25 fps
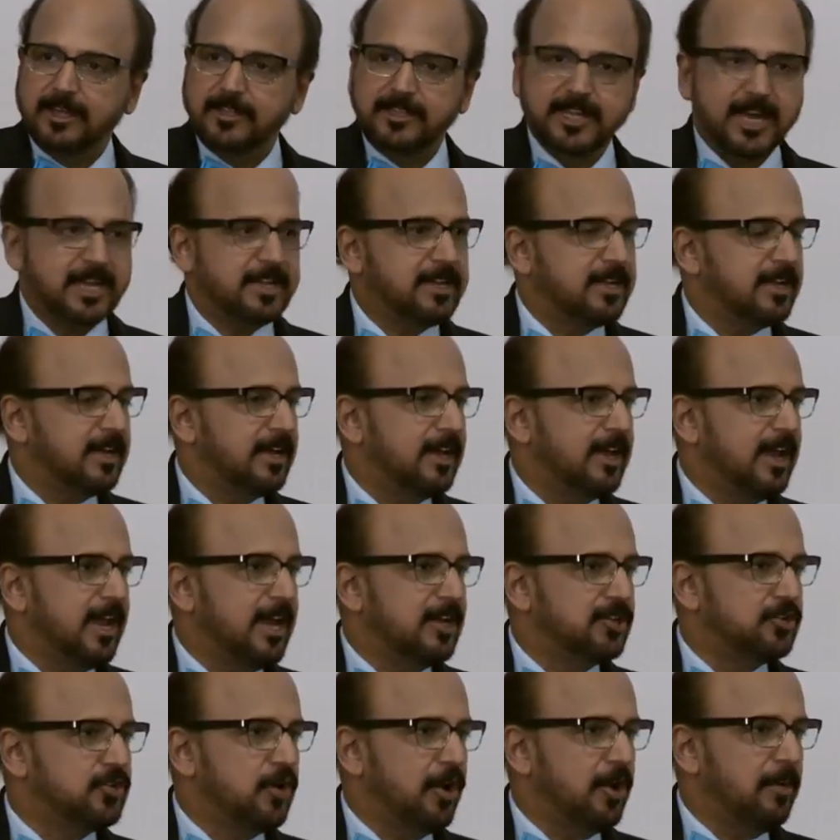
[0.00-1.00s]
that he
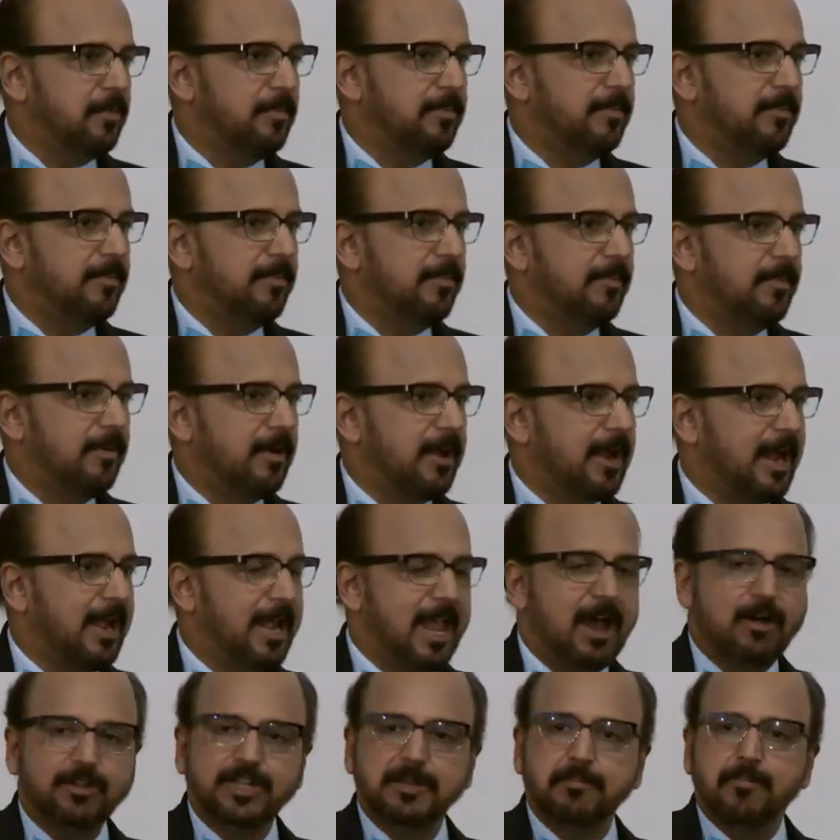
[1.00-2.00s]
is going to cut
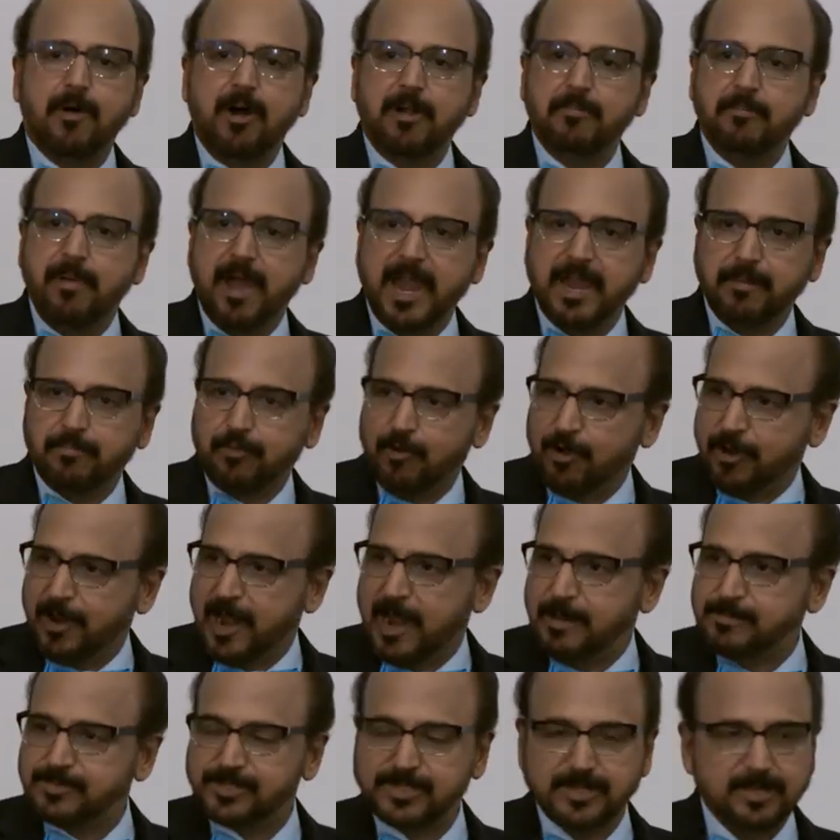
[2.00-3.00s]
down the bond buying
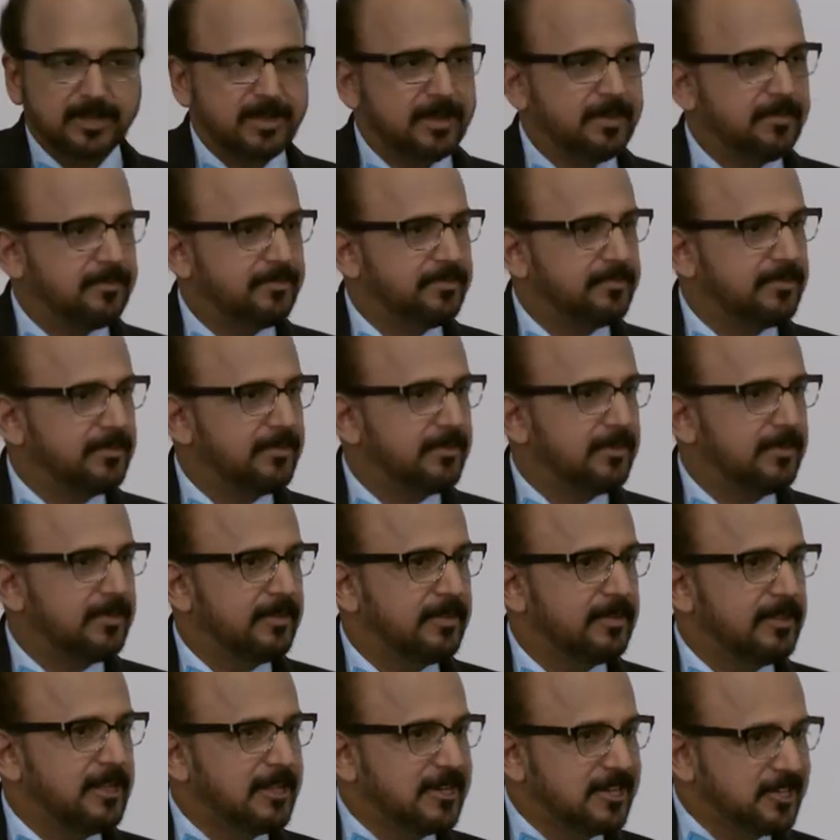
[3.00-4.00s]
programs.
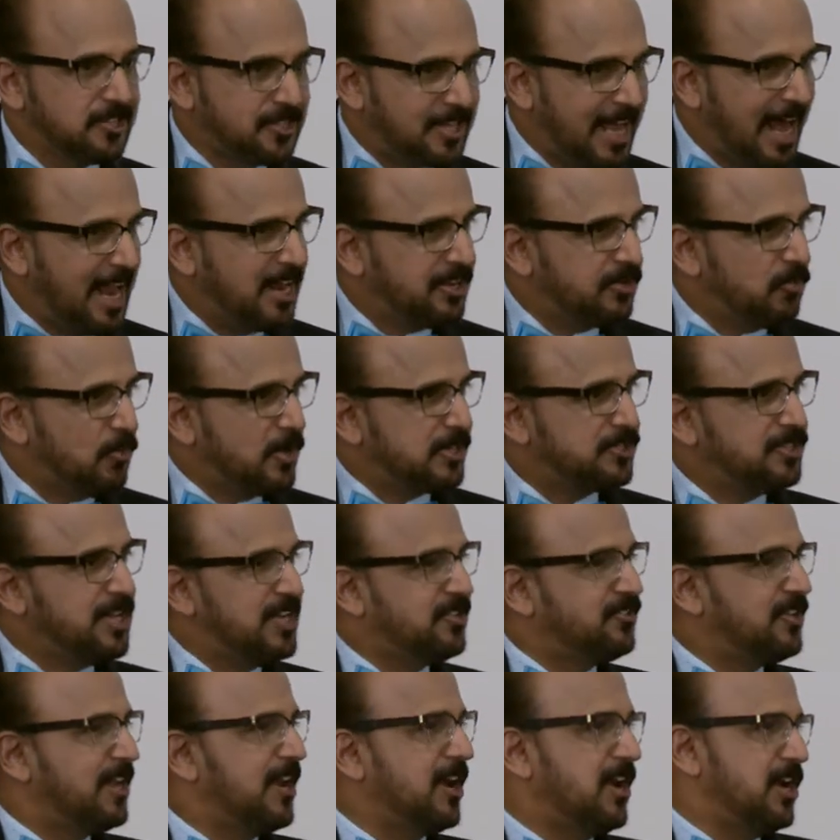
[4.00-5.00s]
The result was
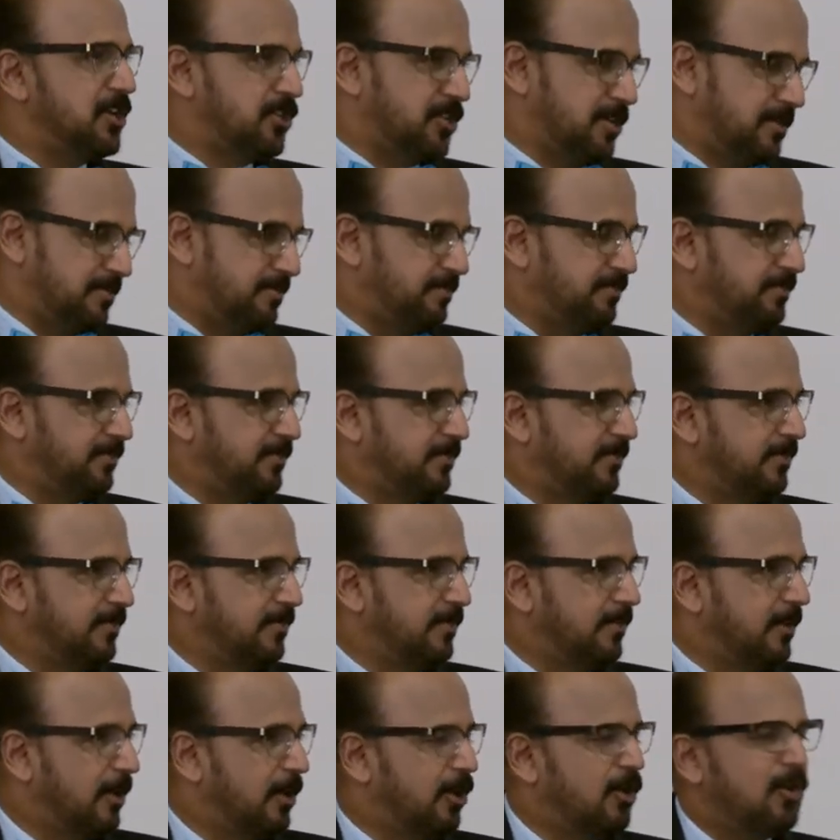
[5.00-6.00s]
deceleration.
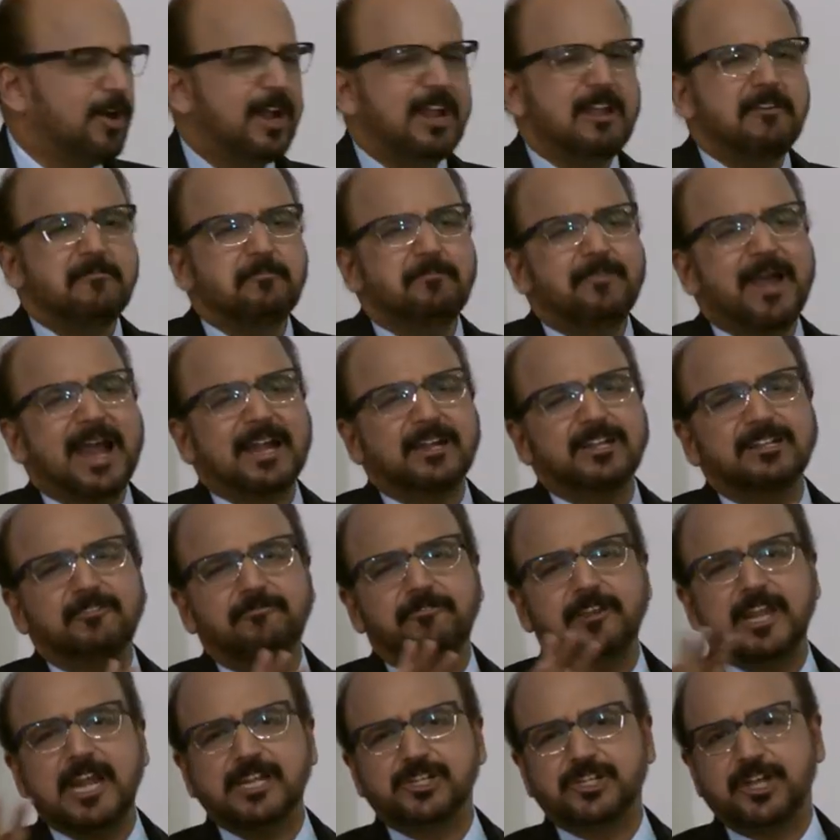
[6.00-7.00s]
Look at the impact on the
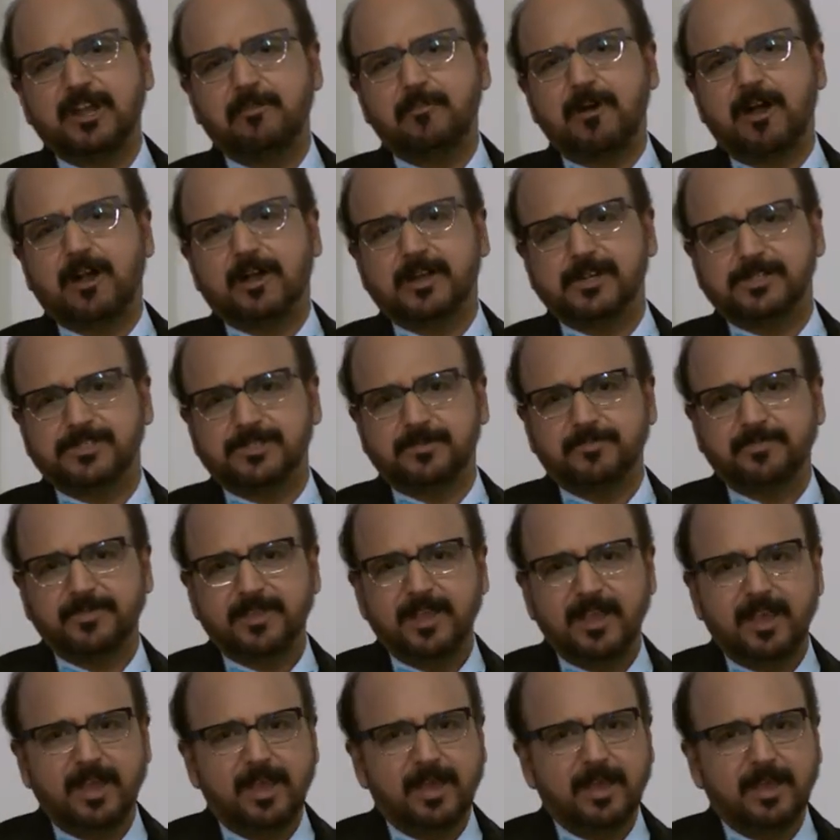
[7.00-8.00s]
financial markets.
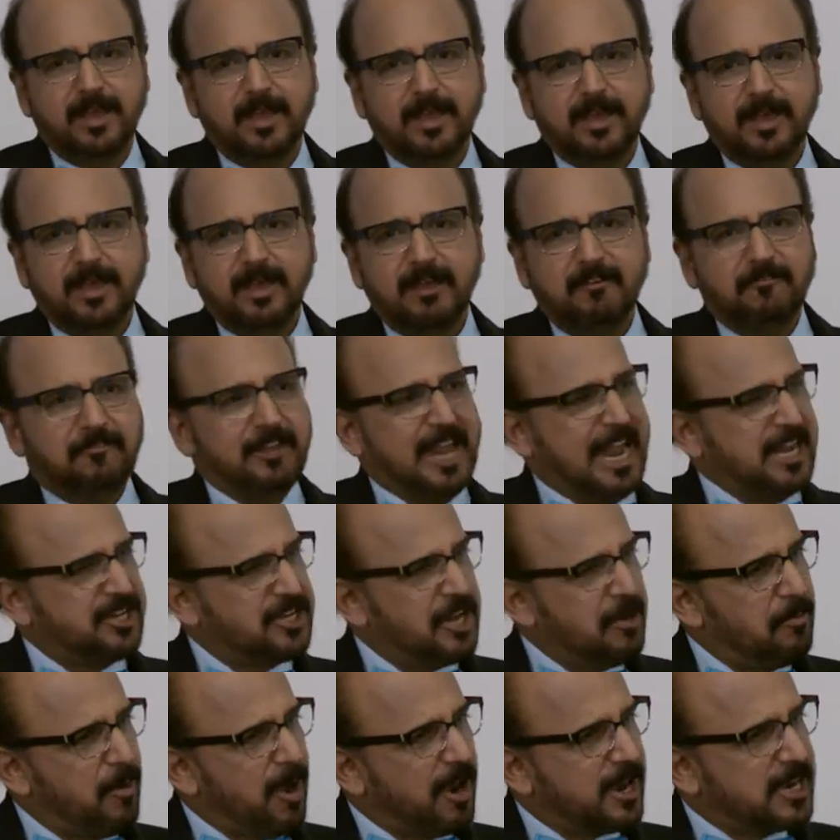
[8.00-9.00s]

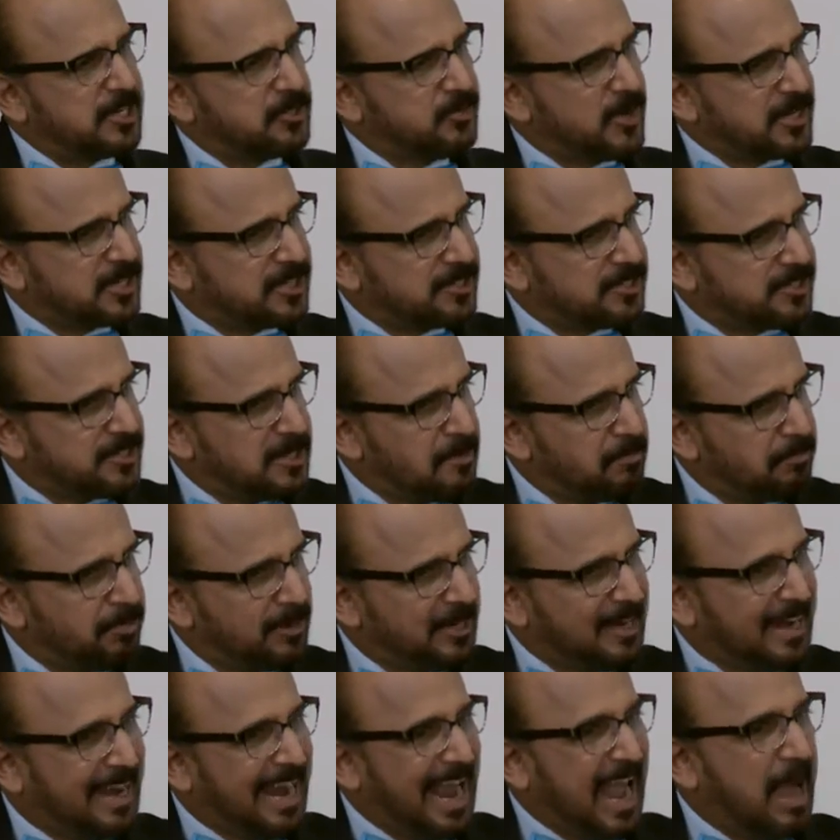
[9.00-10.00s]
Financial markets were
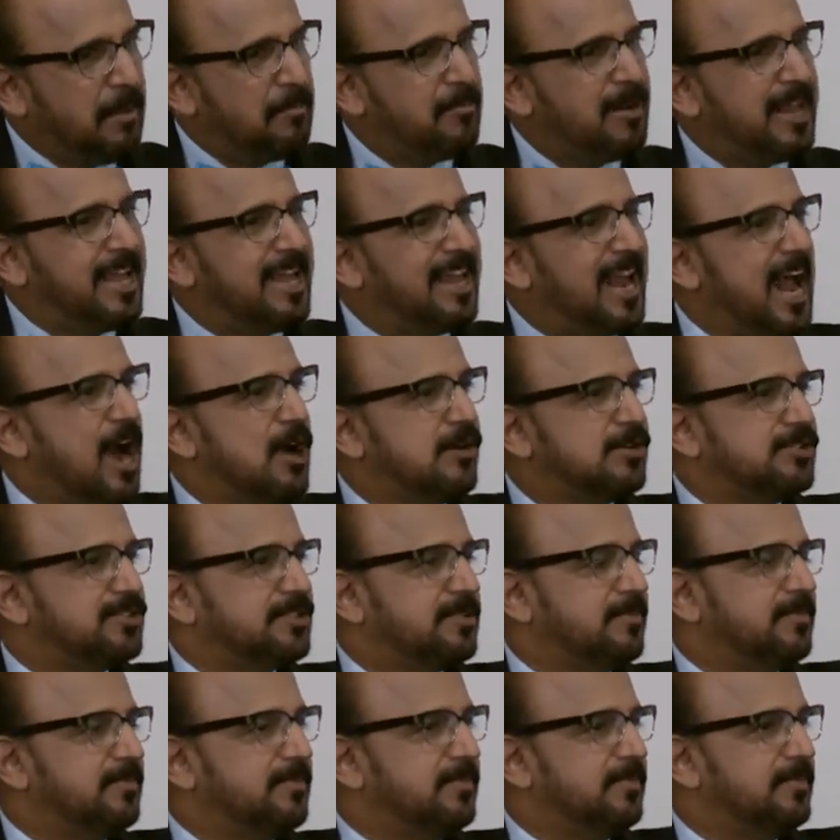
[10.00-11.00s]
simple gambling grounds.